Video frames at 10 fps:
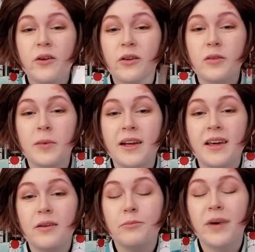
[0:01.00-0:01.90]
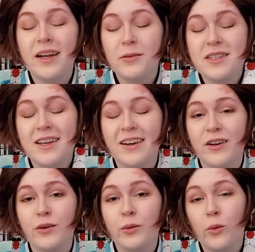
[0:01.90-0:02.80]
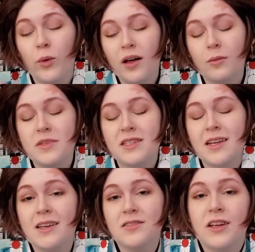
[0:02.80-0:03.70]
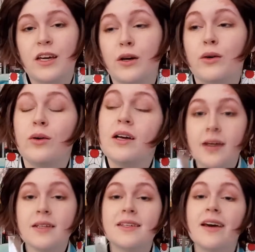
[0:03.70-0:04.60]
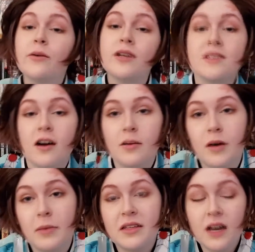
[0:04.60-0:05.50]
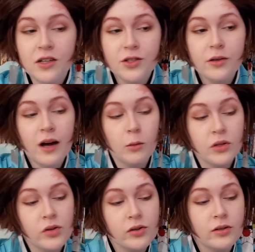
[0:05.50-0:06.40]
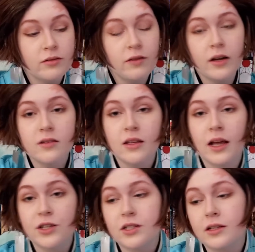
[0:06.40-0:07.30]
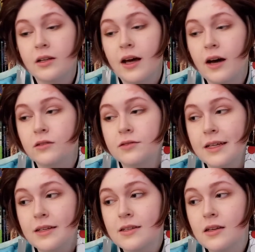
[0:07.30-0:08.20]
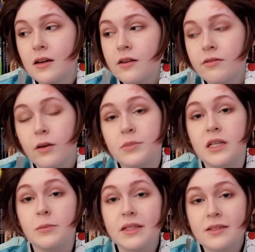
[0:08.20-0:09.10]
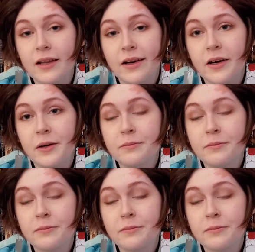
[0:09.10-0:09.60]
everybody, my name is Erin. Welcome to today's video. Today I want to talk about my Tanjiro Kamado Final Selection outfit from Demon Slayer.